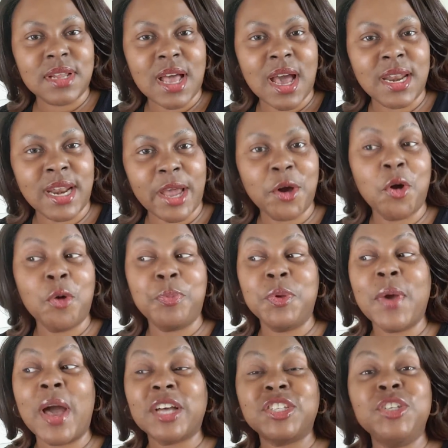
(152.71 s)
And I hope
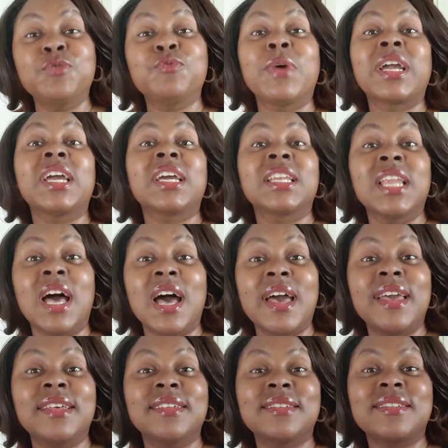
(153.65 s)
you actually
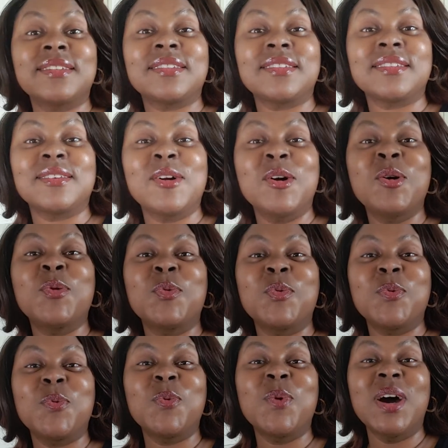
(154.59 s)
recognize
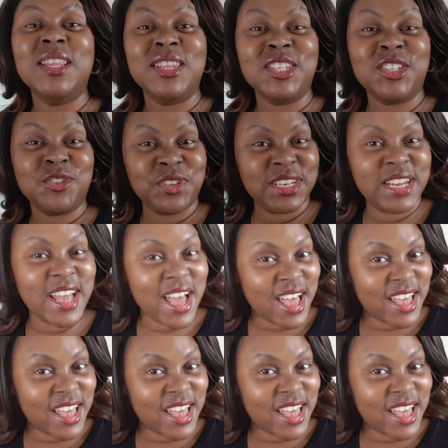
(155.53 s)
what the treat